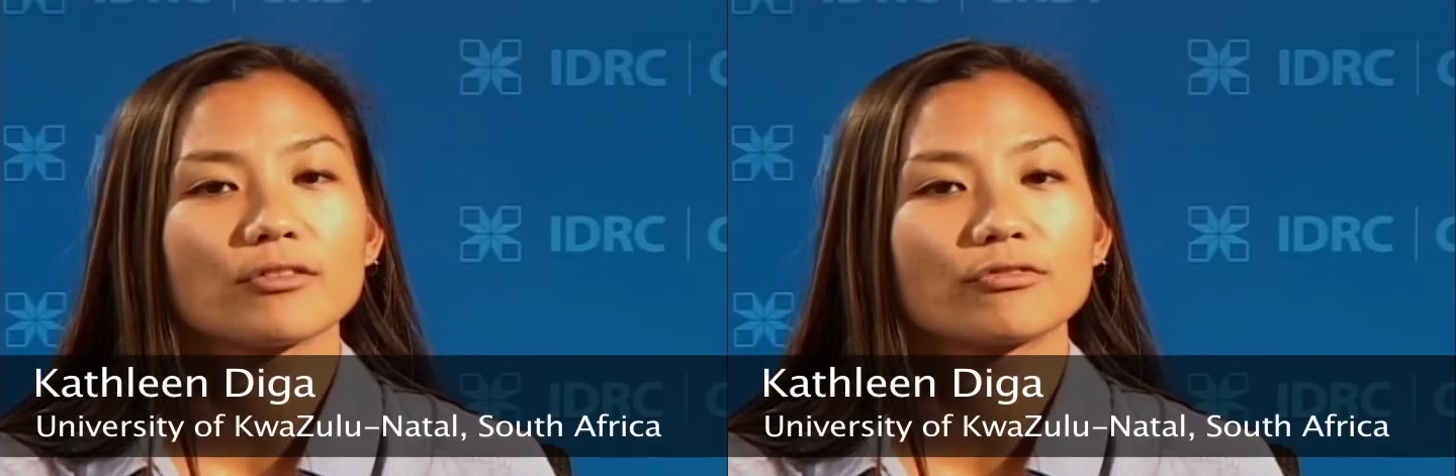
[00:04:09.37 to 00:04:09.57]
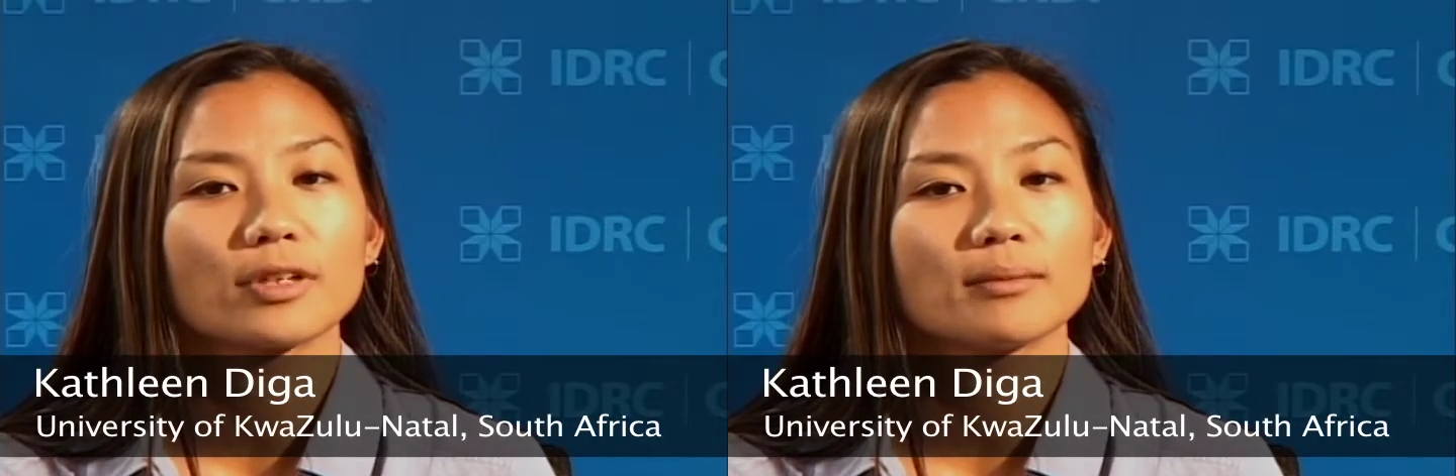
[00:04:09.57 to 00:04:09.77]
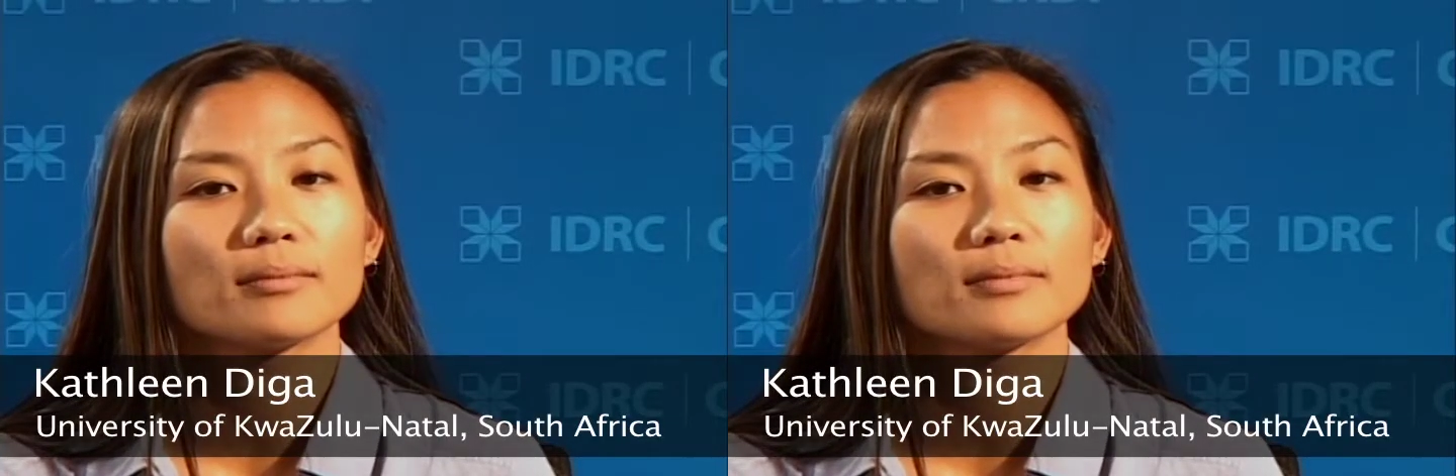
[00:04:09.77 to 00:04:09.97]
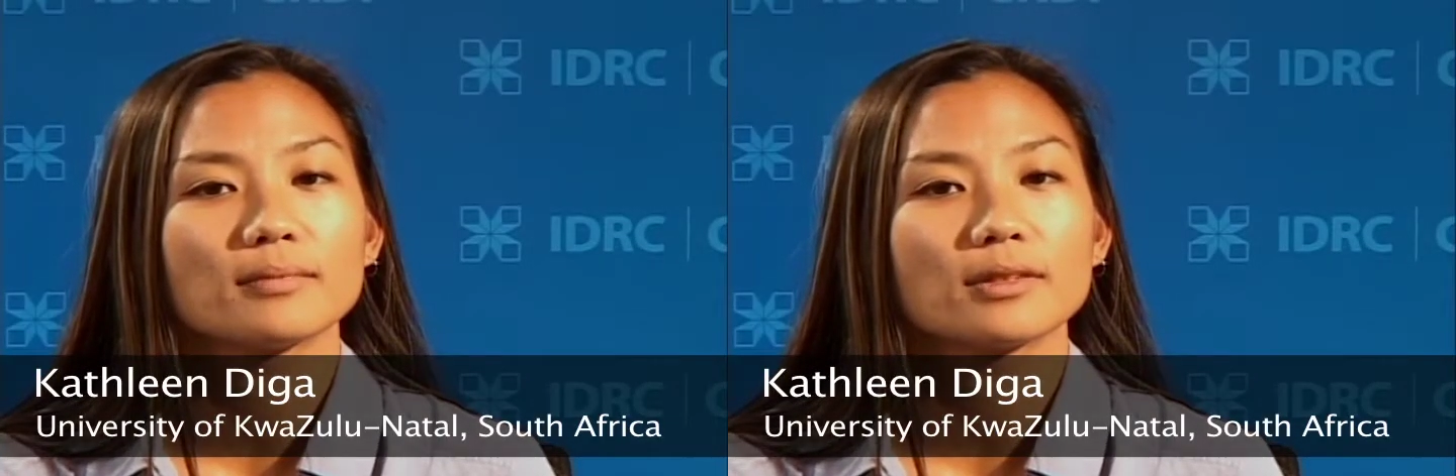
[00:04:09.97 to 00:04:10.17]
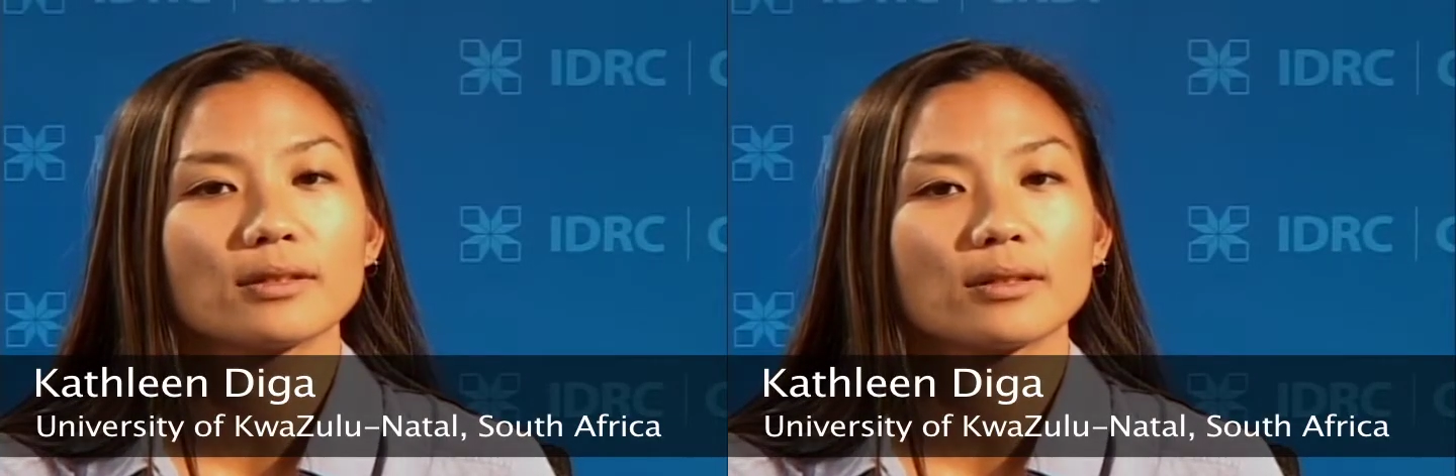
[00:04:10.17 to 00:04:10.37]

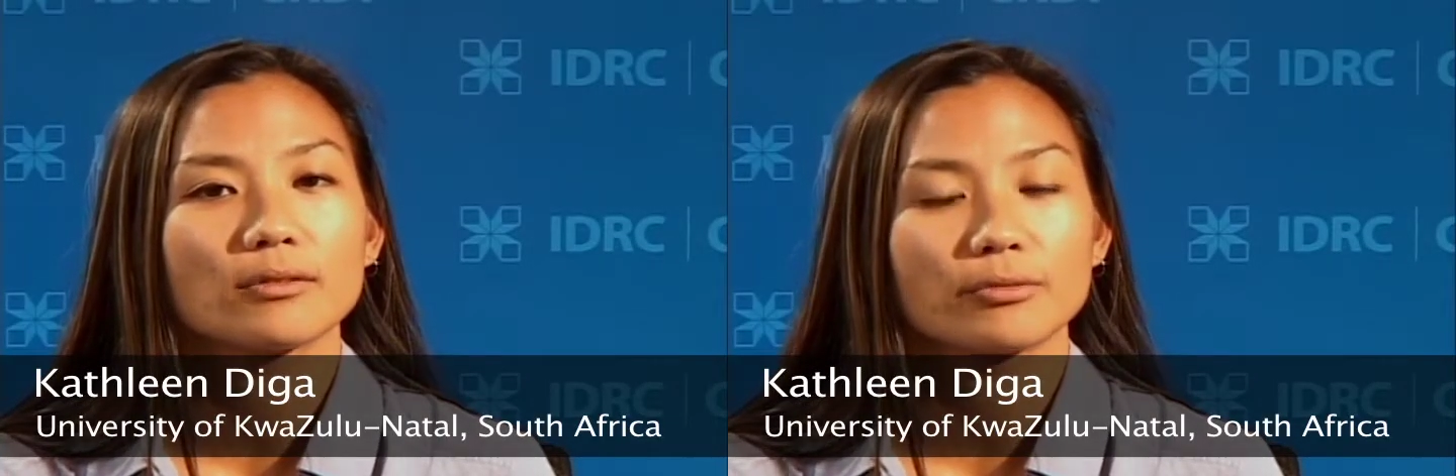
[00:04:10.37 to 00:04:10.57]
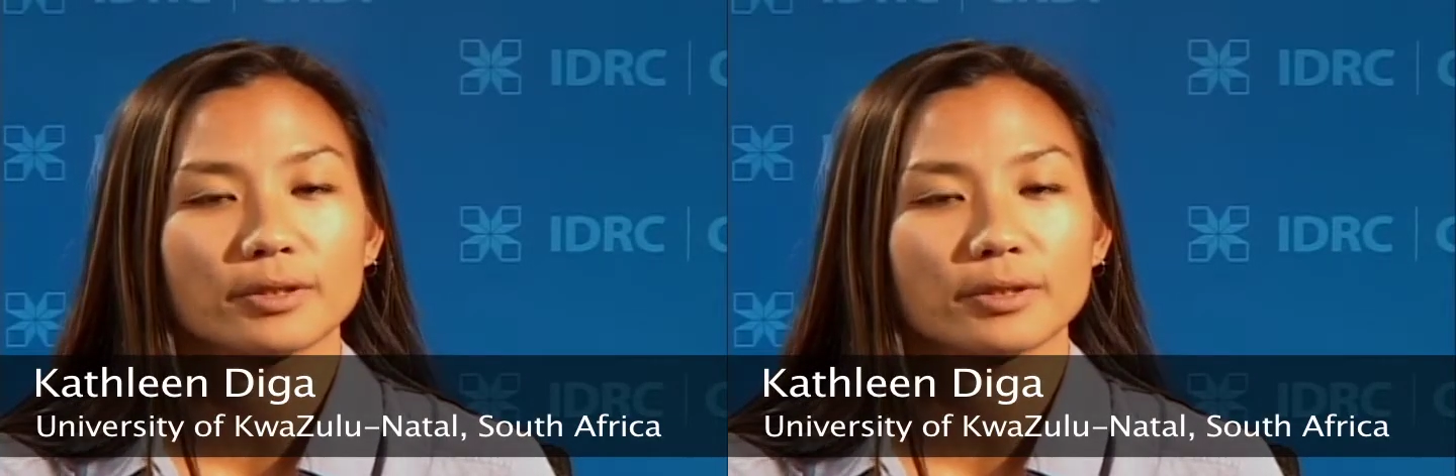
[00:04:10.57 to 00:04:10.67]
from the